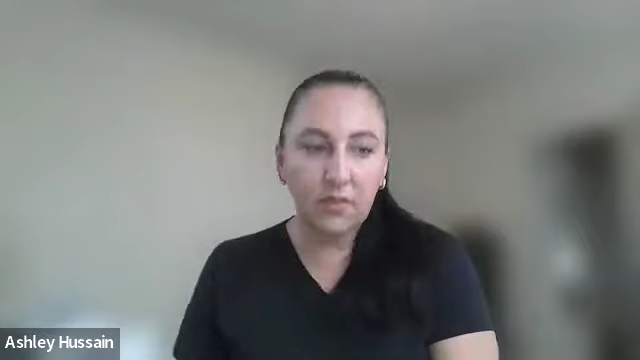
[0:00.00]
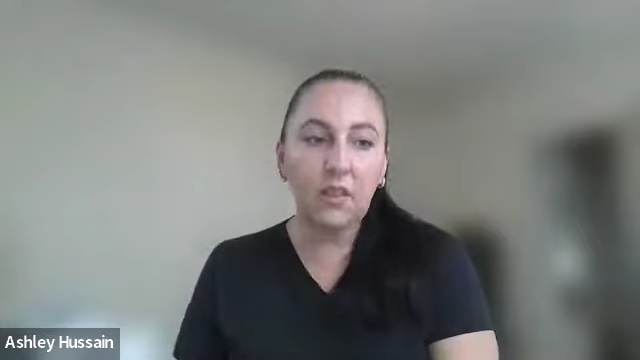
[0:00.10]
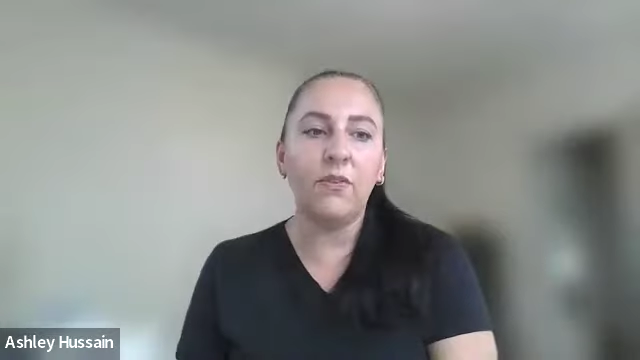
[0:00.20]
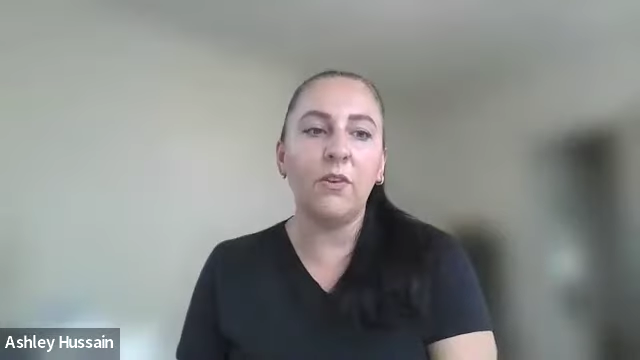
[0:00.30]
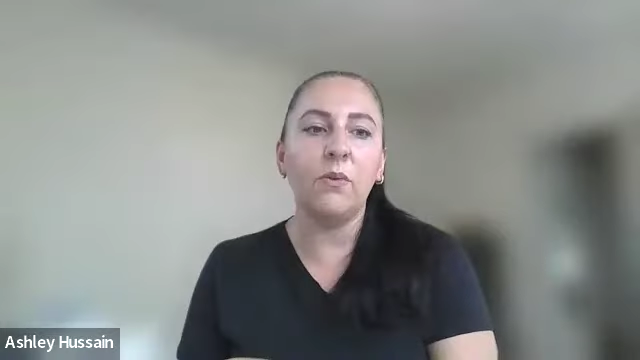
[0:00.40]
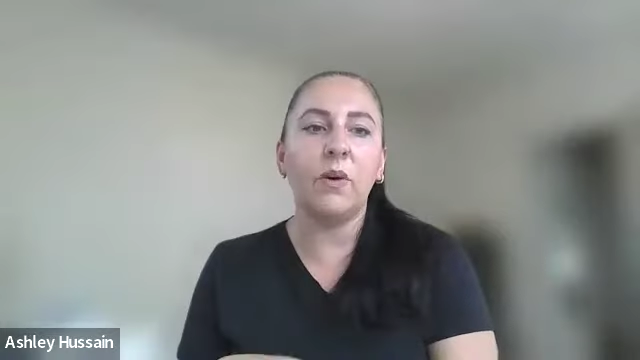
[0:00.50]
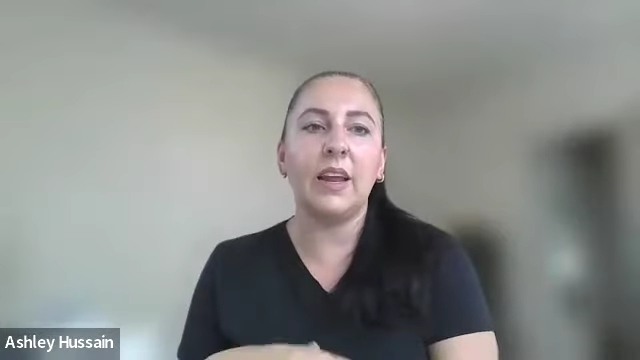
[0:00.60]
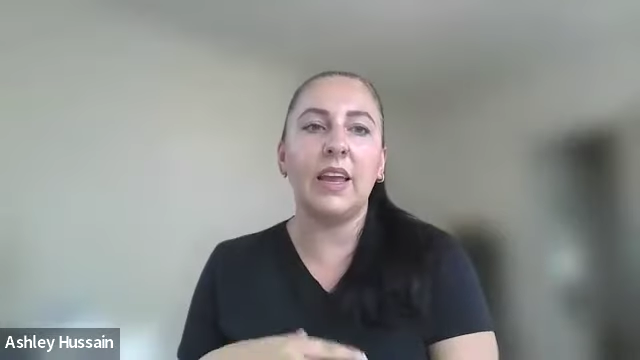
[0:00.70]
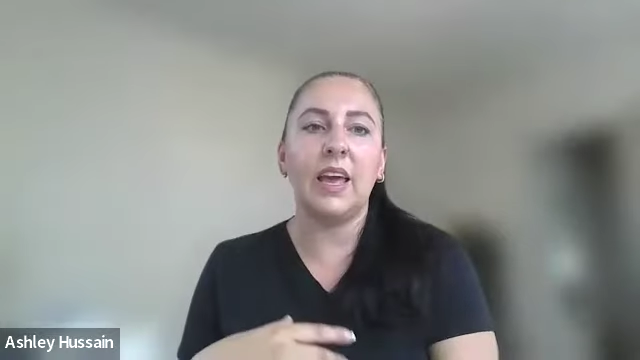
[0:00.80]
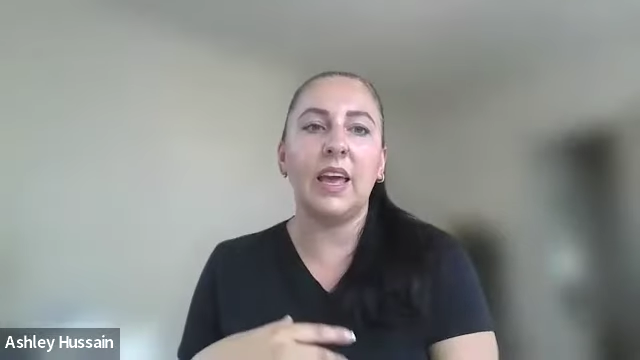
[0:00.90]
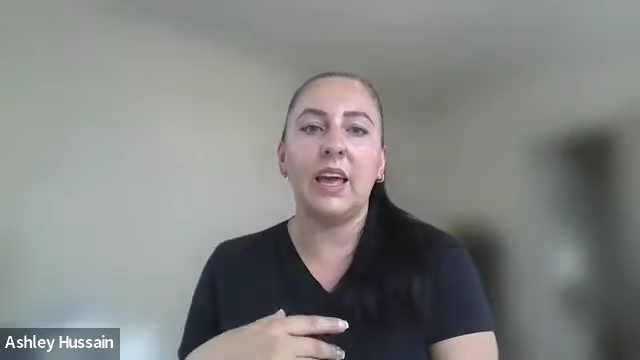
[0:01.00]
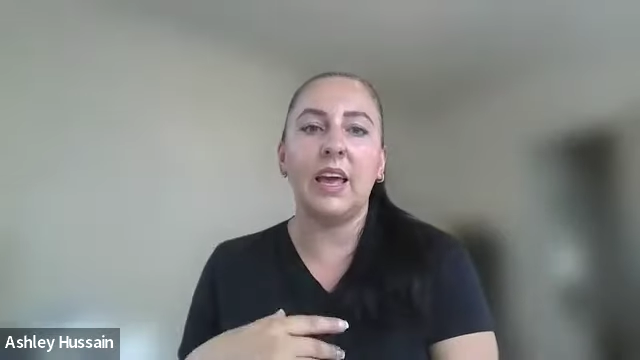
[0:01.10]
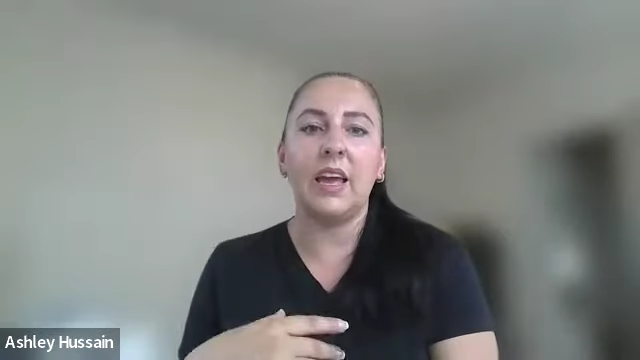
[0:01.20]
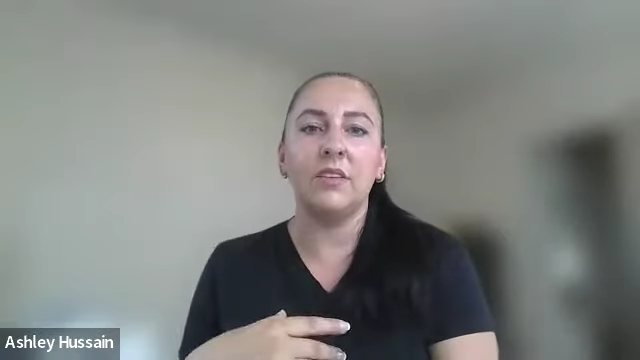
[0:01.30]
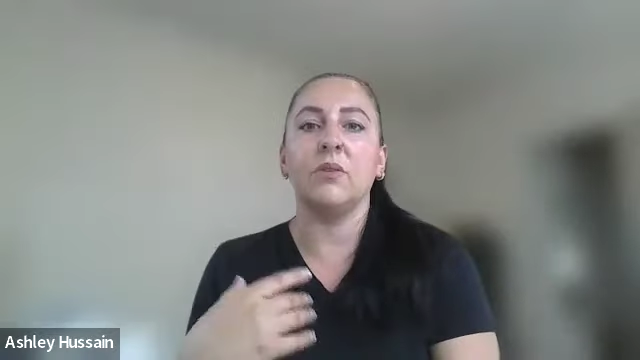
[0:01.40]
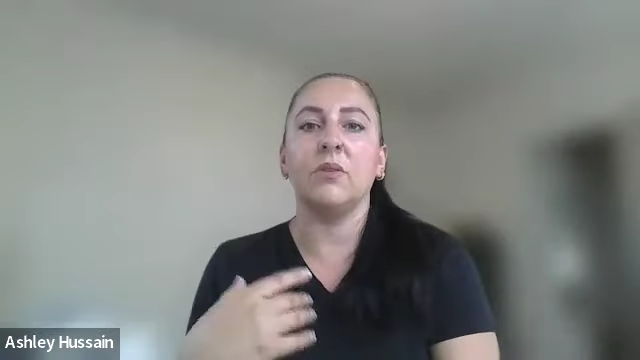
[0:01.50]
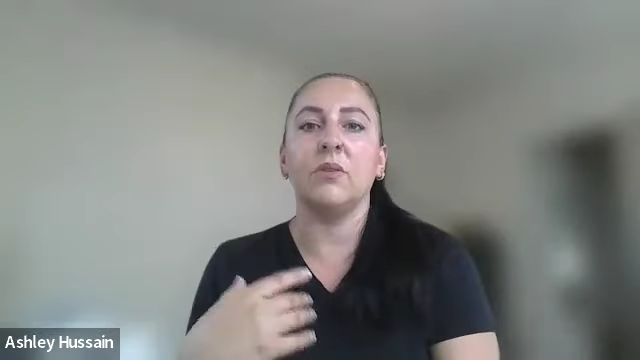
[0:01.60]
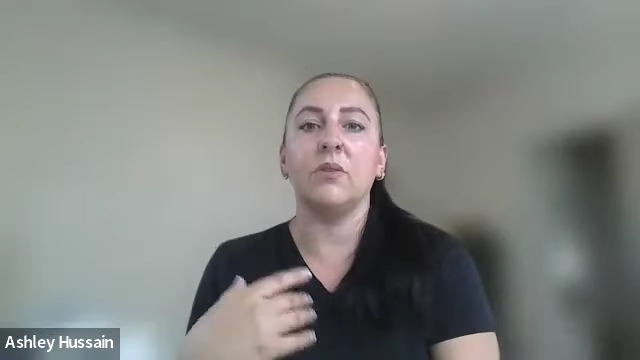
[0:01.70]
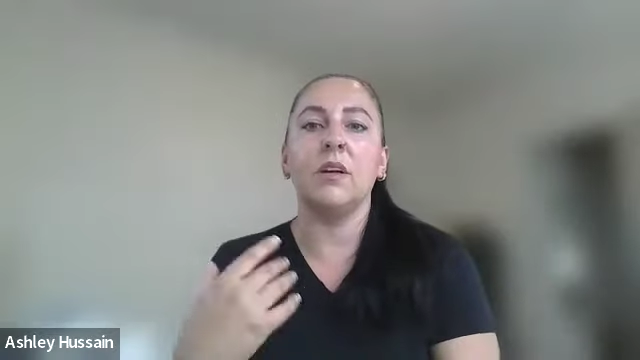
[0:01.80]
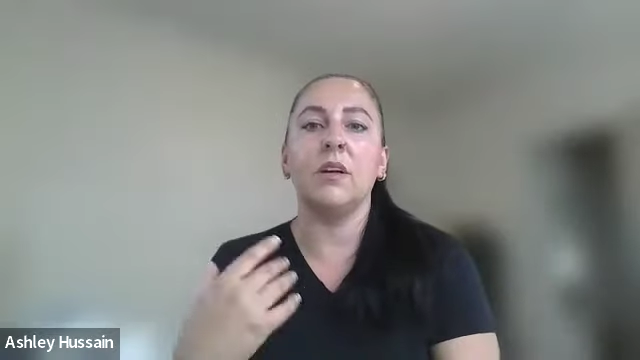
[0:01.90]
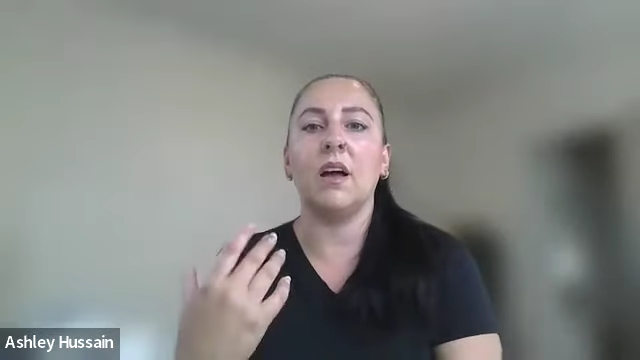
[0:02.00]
if you want to get into